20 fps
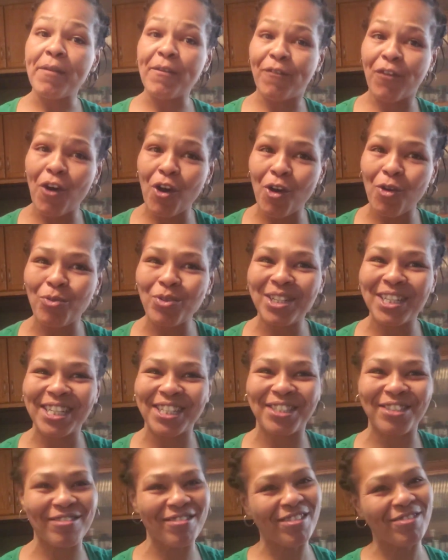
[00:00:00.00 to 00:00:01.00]
Before we
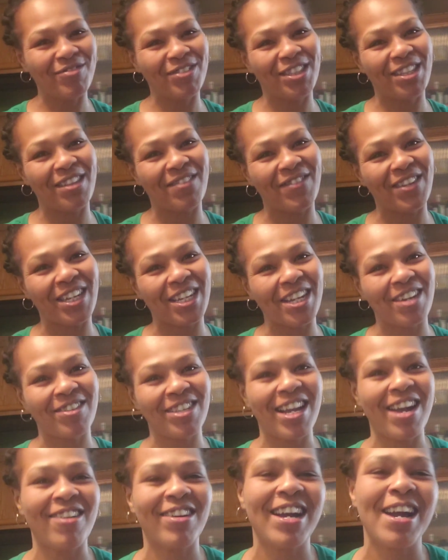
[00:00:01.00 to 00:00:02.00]
get started with the video,
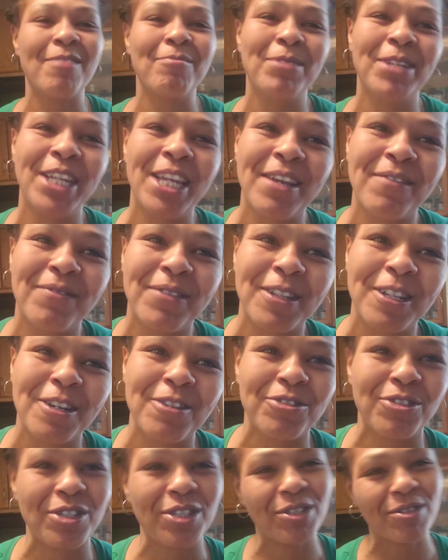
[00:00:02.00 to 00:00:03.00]
y'all comment down
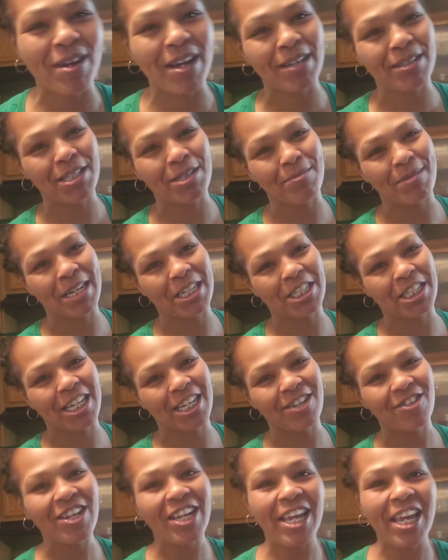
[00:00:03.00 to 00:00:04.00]
below, subscribe to my
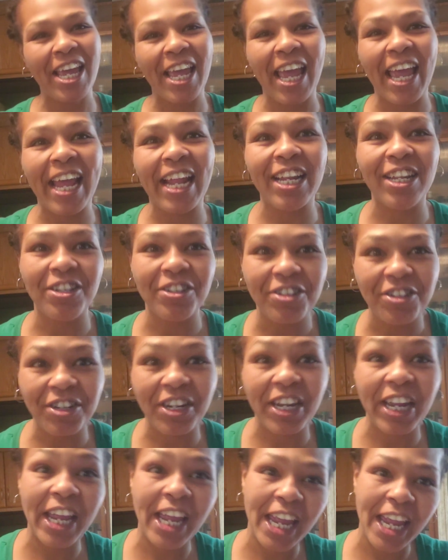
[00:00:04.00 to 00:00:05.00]
channel, and look
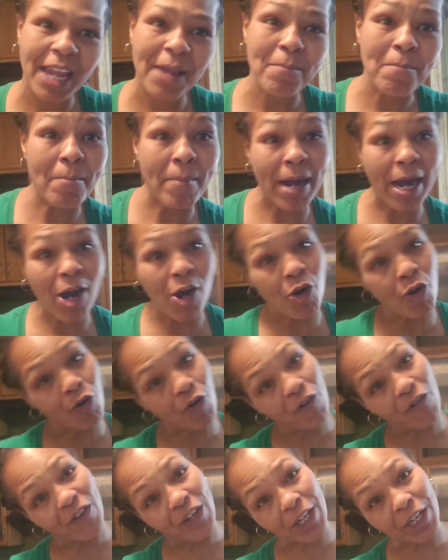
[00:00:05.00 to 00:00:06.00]
at my
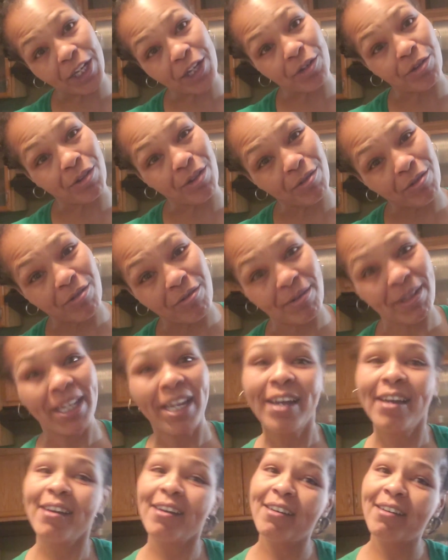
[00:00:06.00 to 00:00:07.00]
whole video through,
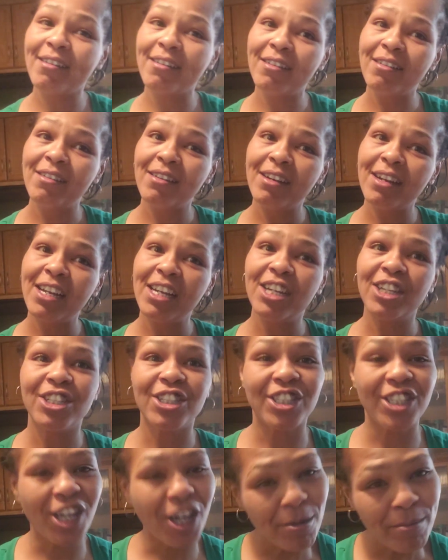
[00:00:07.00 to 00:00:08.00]
y'all.
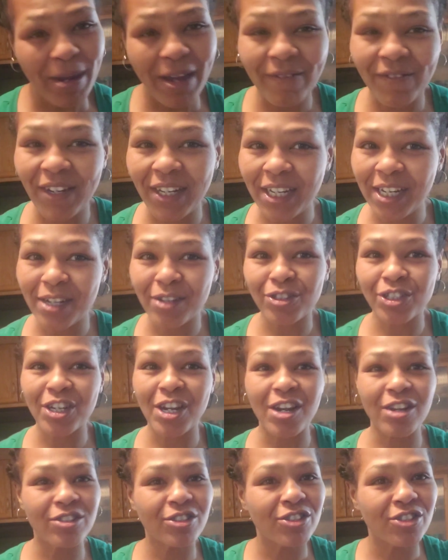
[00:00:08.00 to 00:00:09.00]
Share my videos,
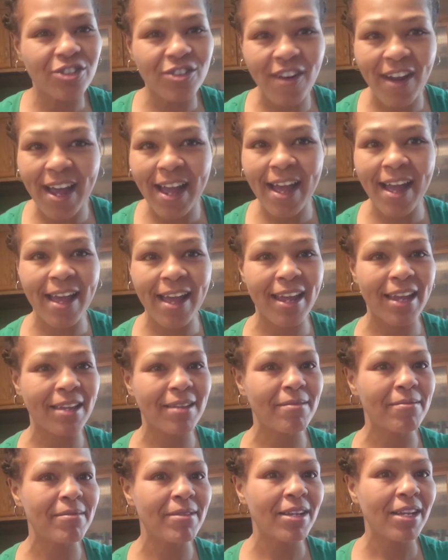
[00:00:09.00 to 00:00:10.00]
y'all. Subscribe.
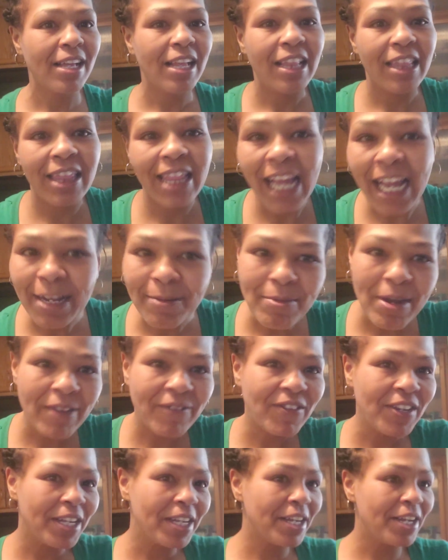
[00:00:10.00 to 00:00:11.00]
Like my
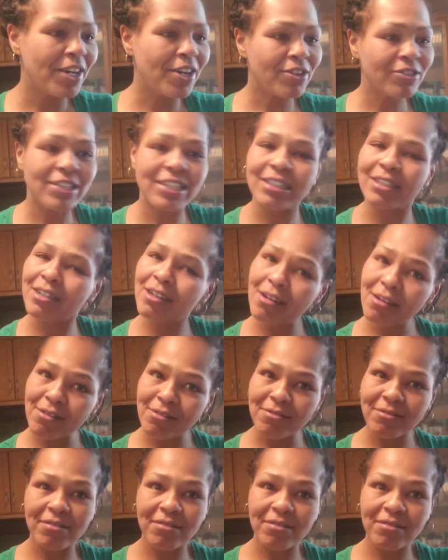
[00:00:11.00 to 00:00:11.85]
videos. Let's go.